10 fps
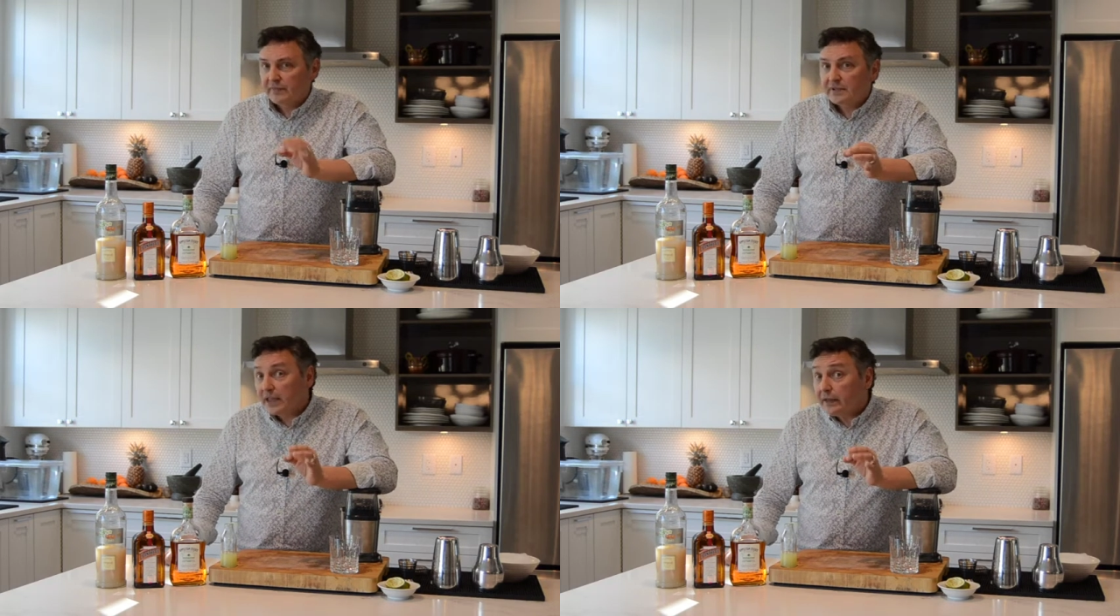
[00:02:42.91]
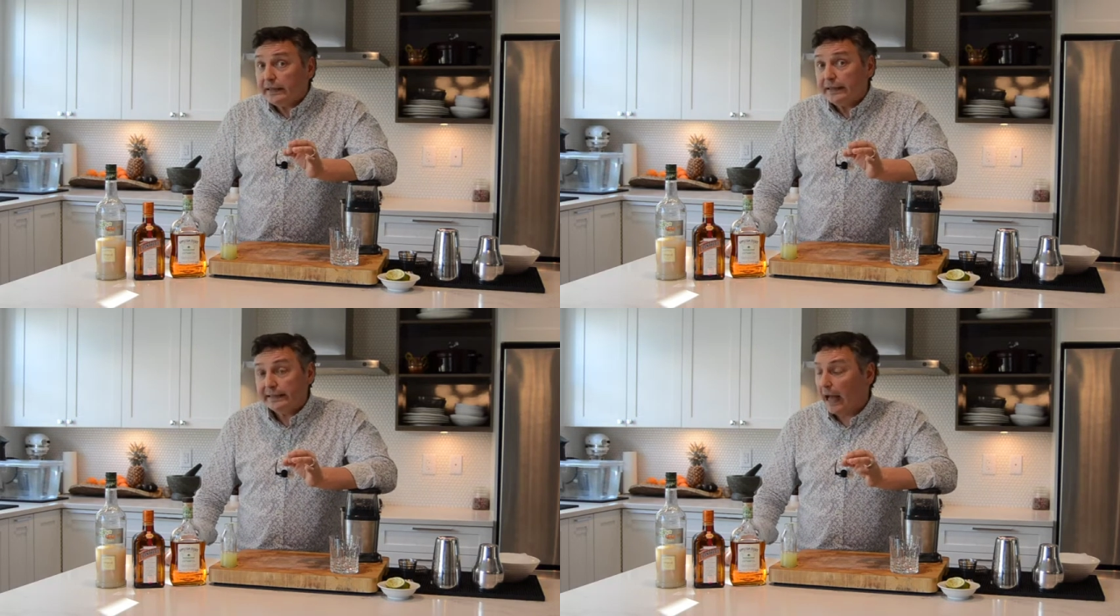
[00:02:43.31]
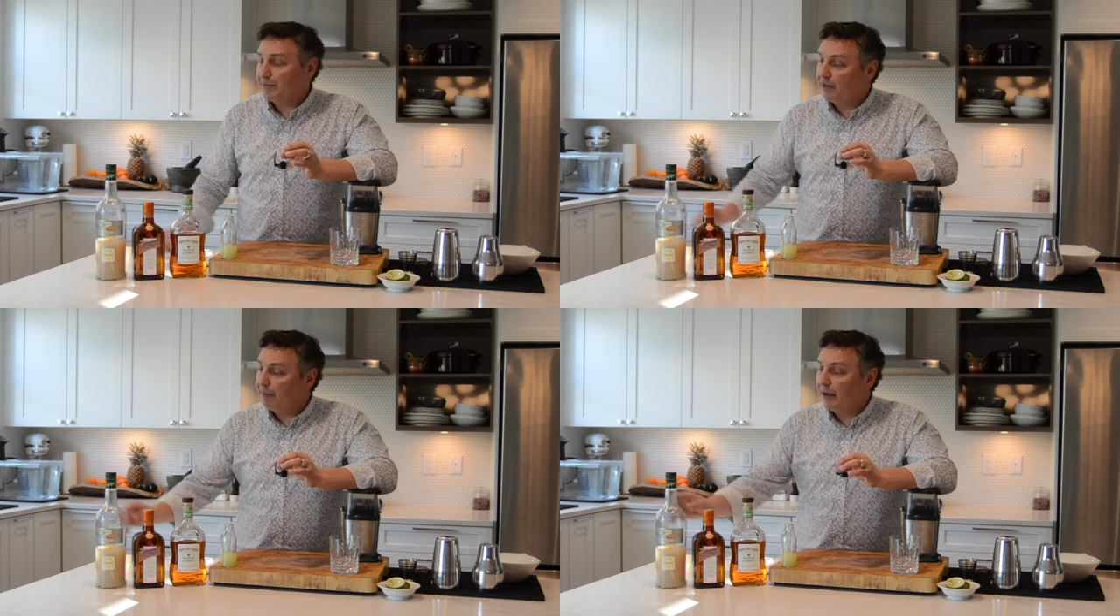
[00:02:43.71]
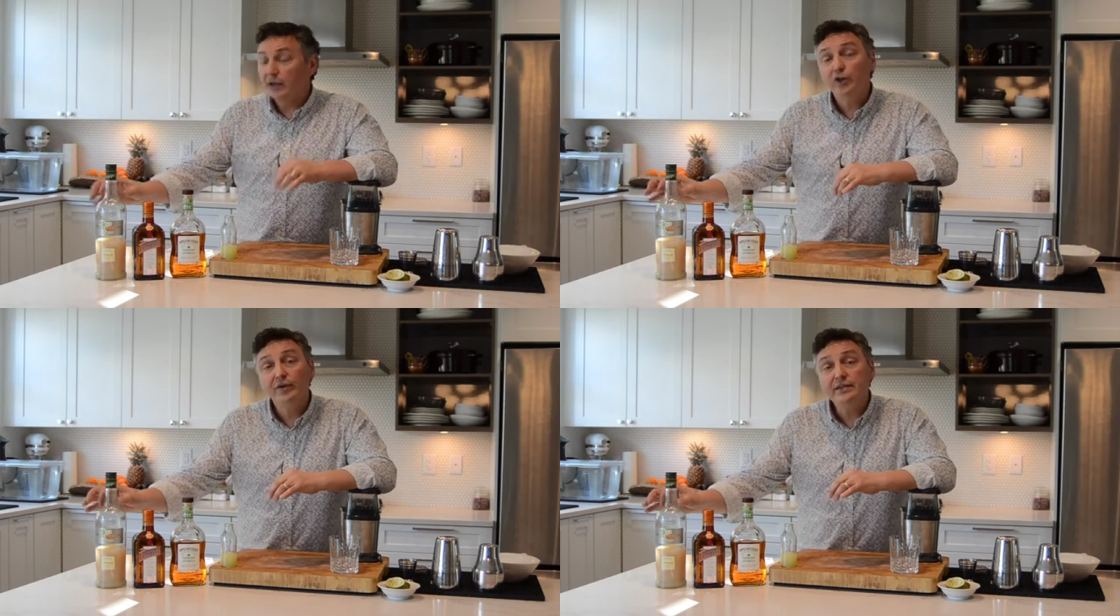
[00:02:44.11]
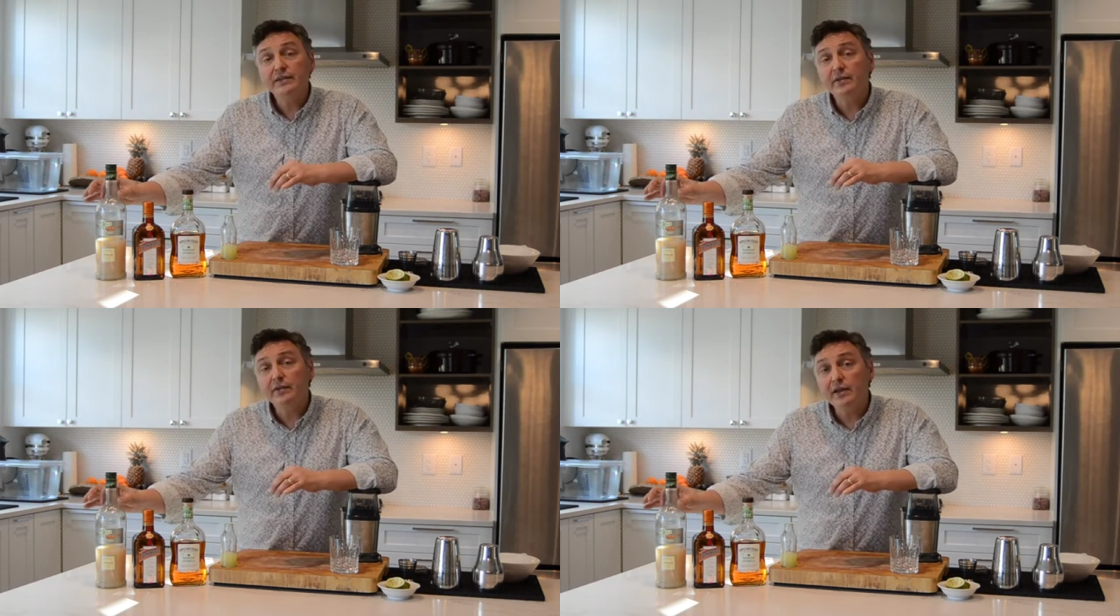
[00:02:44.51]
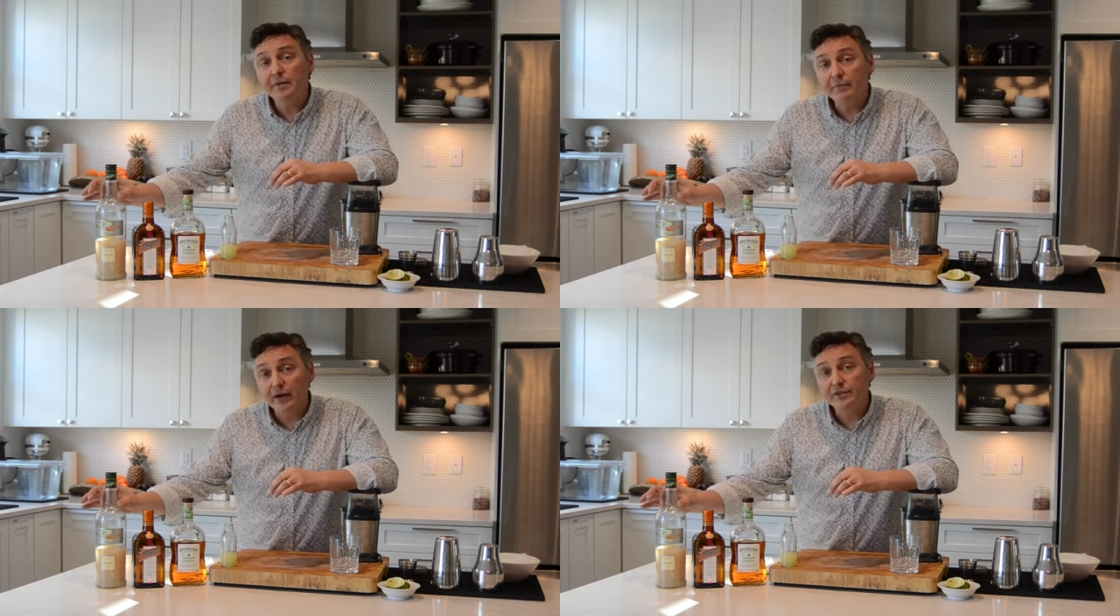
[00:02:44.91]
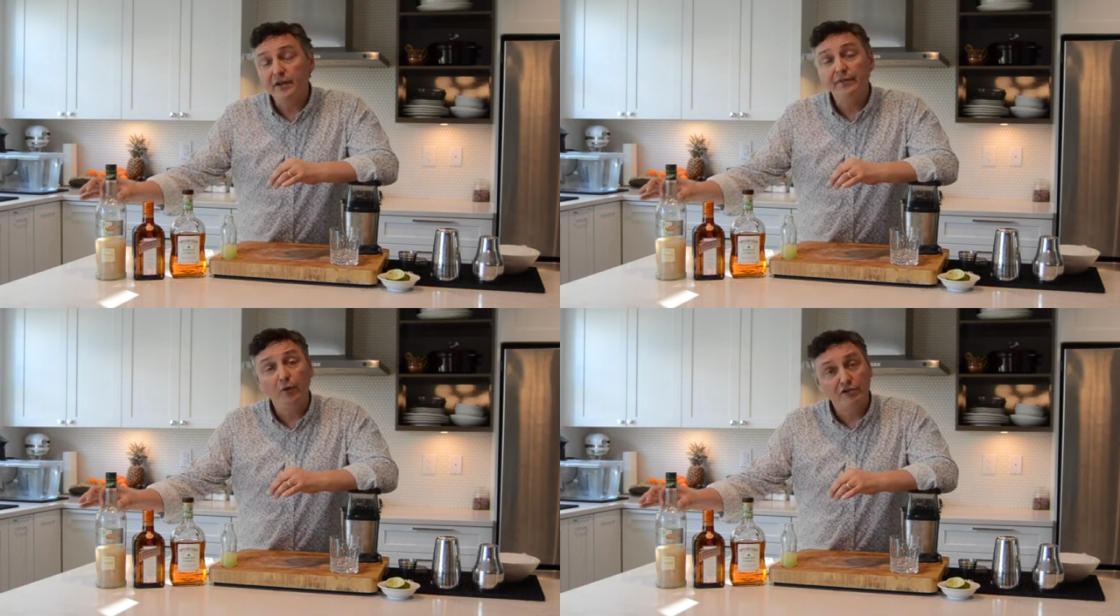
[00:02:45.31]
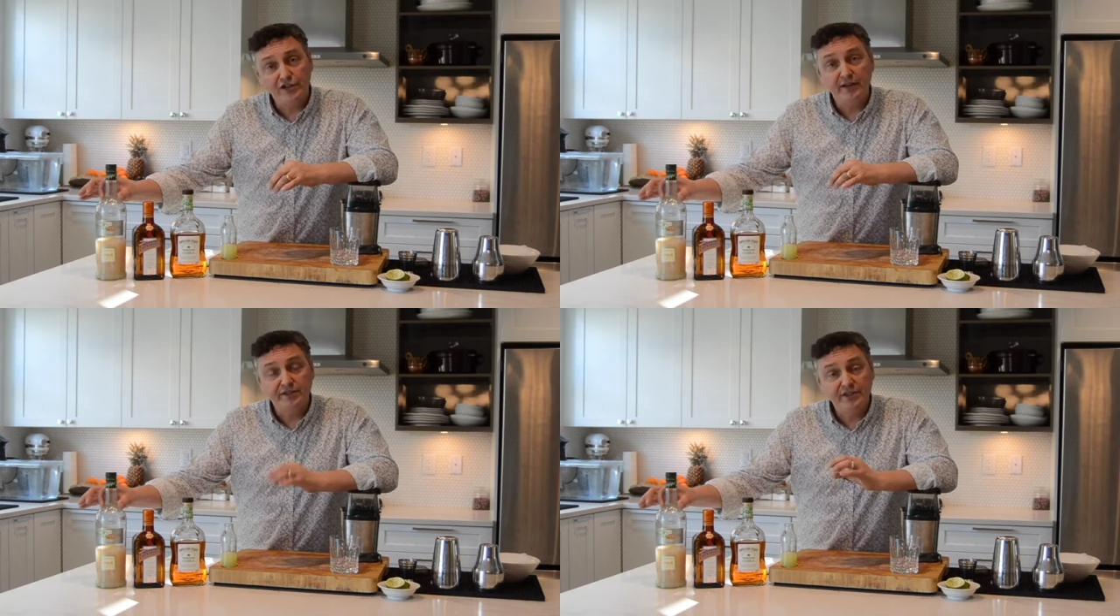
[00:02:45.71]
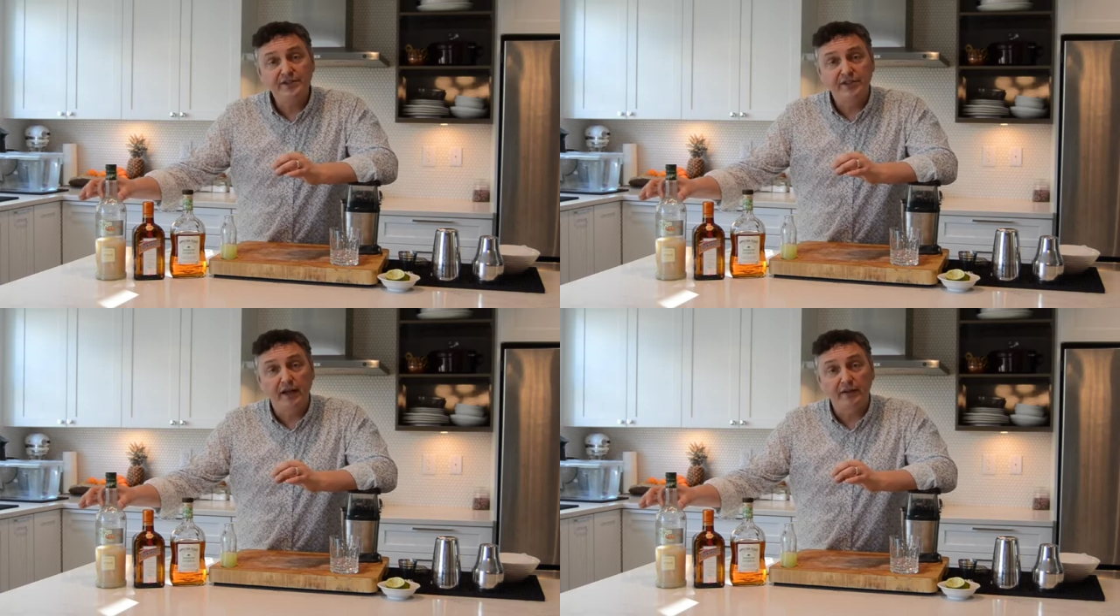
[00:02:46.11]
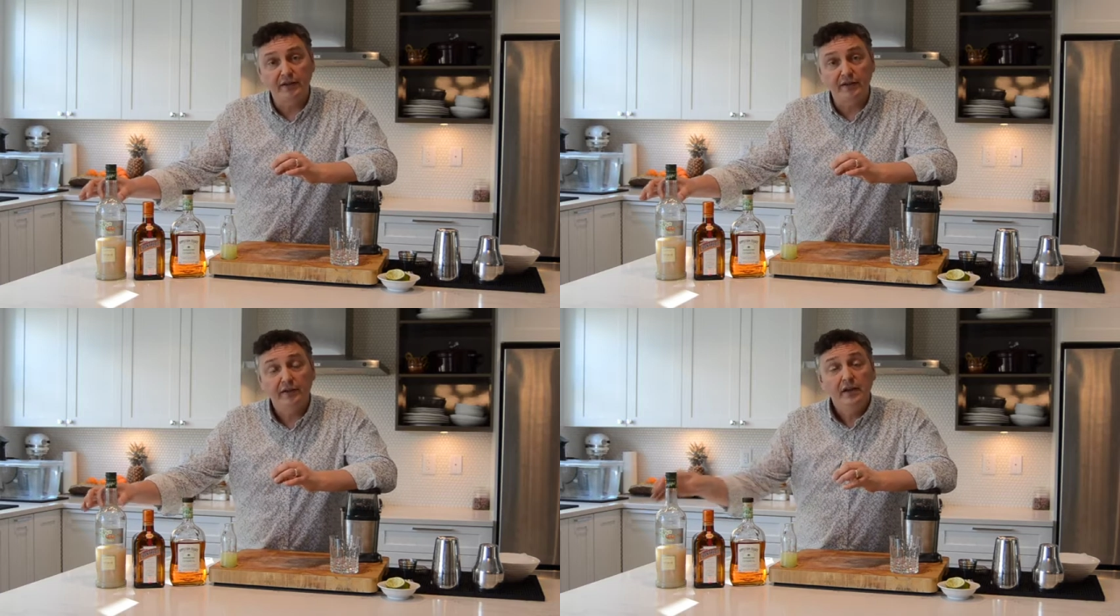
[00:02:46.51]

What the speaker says: slightly adapted by increasing the amount of the orgeat just slightly